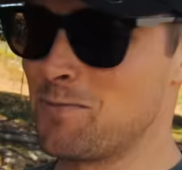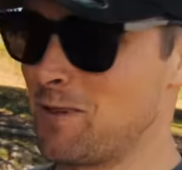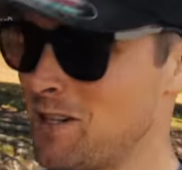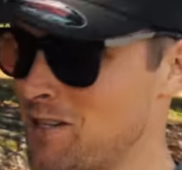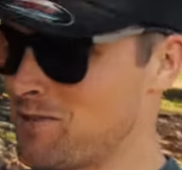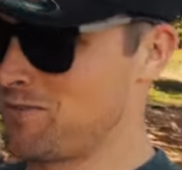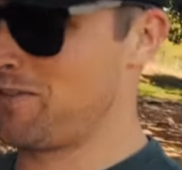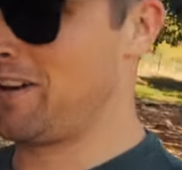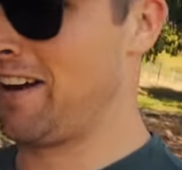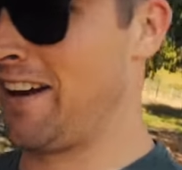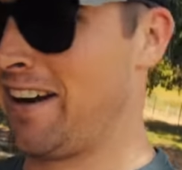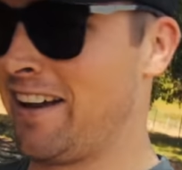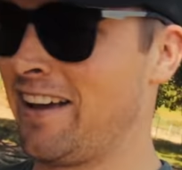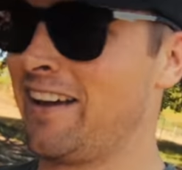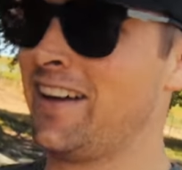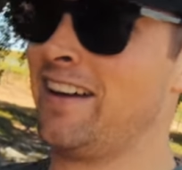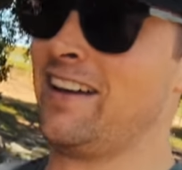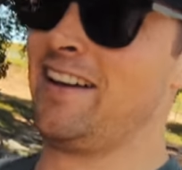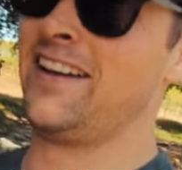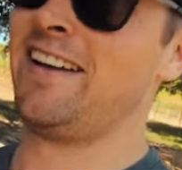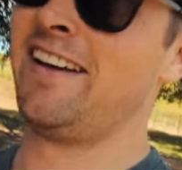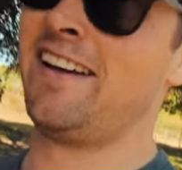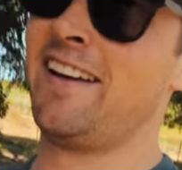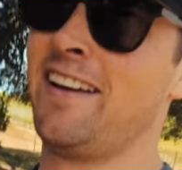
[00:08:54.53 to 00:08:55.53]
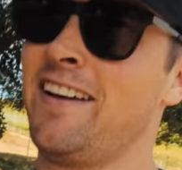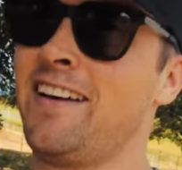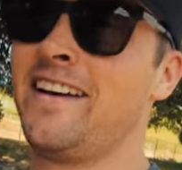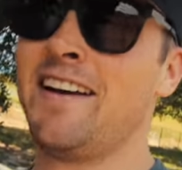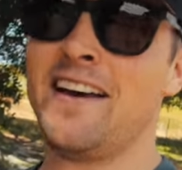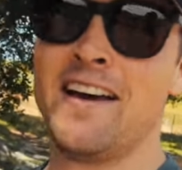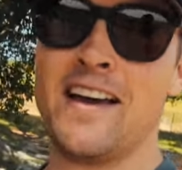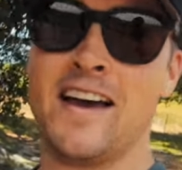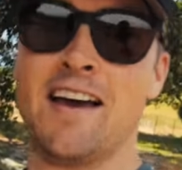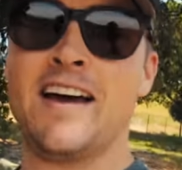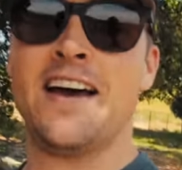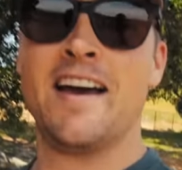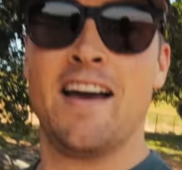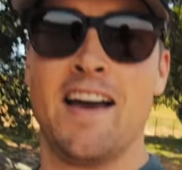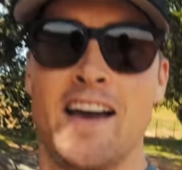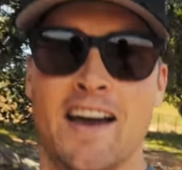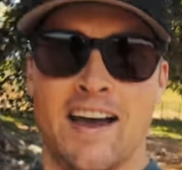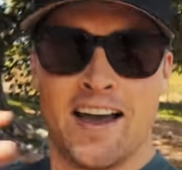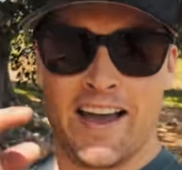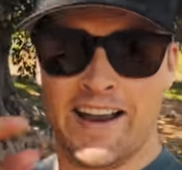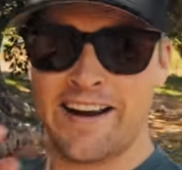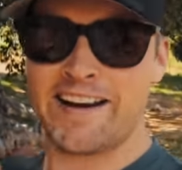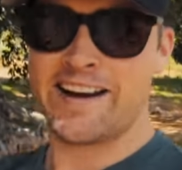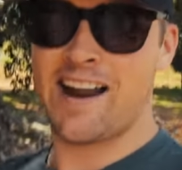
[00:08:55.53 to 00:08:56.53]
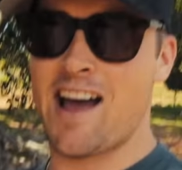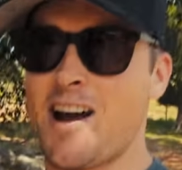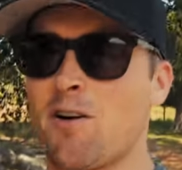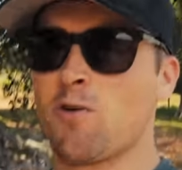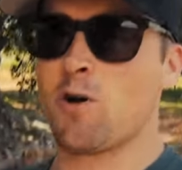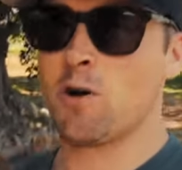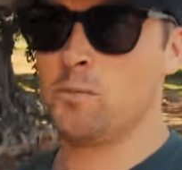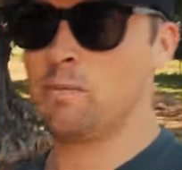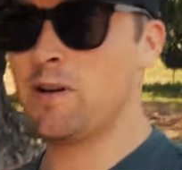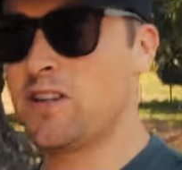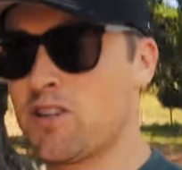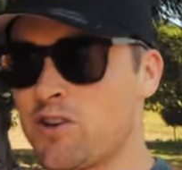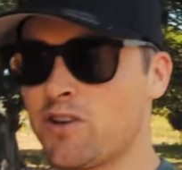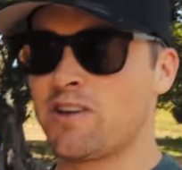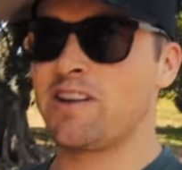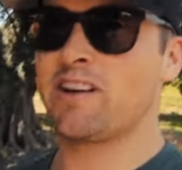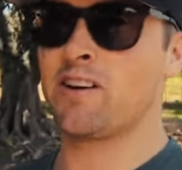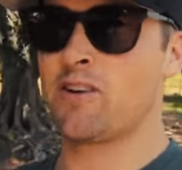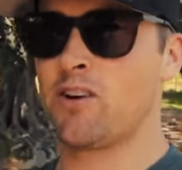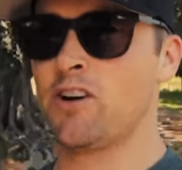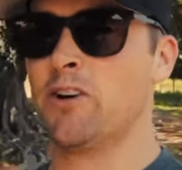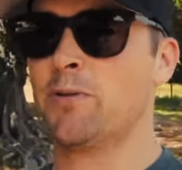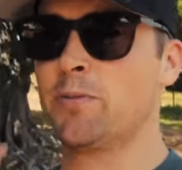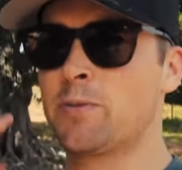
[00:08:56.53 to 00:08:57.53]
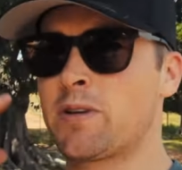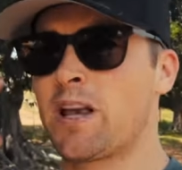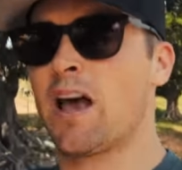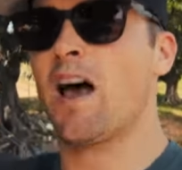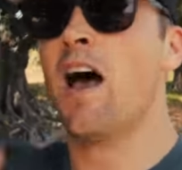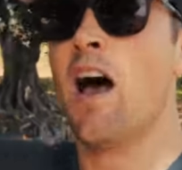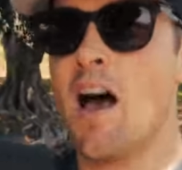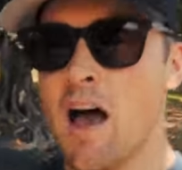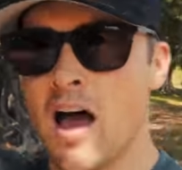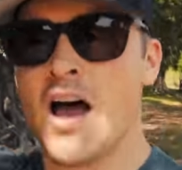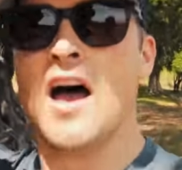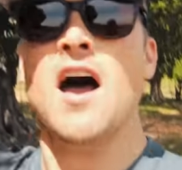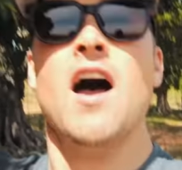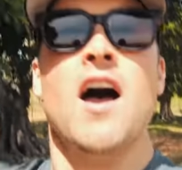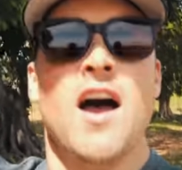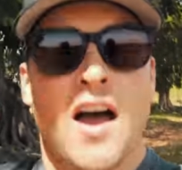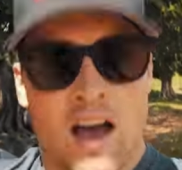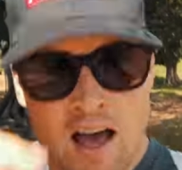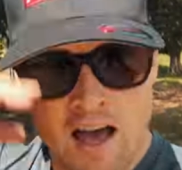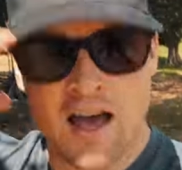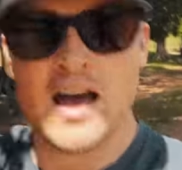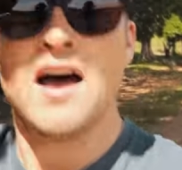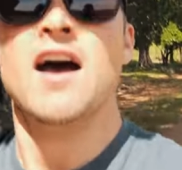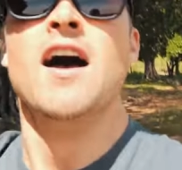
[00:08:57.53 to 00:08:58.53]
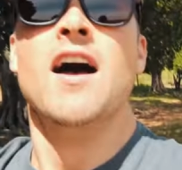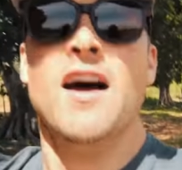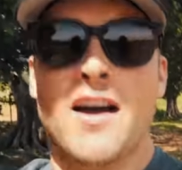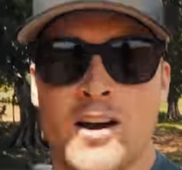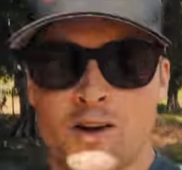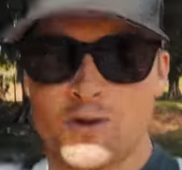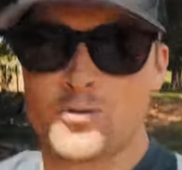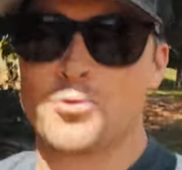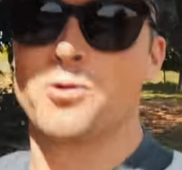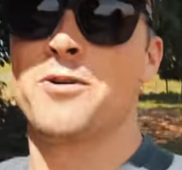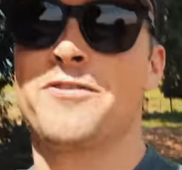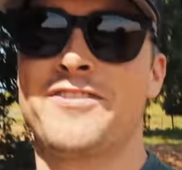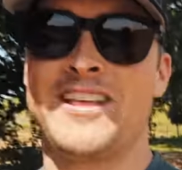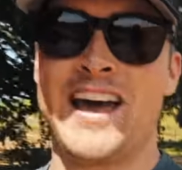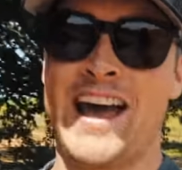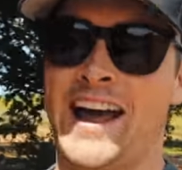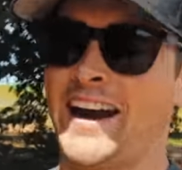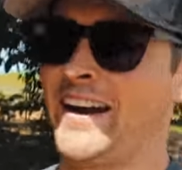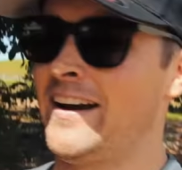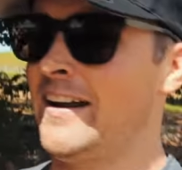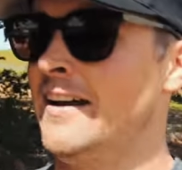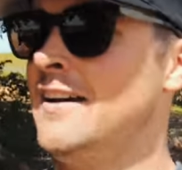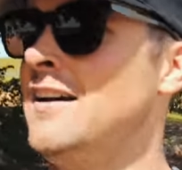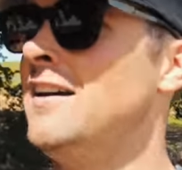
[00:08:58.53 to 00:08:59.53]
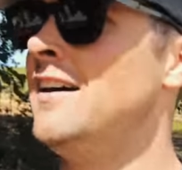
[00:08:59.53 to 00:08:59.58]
much fun. And now we'll be shooting groups with that.